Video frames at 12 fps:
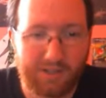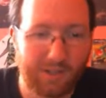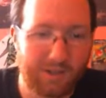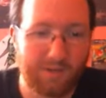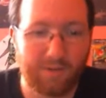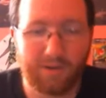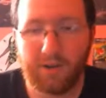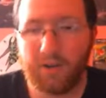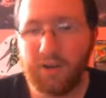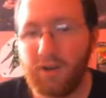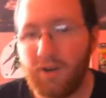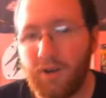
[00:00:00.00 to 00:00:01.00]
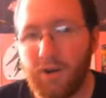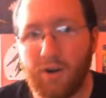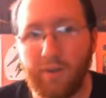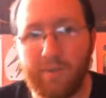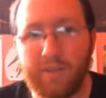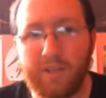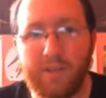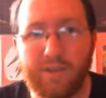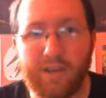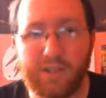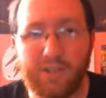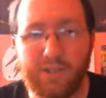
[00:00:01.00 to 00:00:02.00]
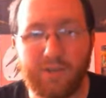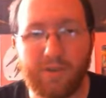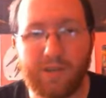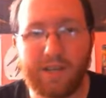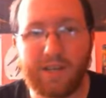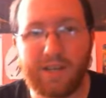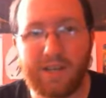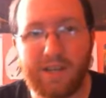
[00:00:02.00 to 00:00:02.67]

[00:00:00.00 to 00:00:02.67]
So hopefully you guys enjoyed,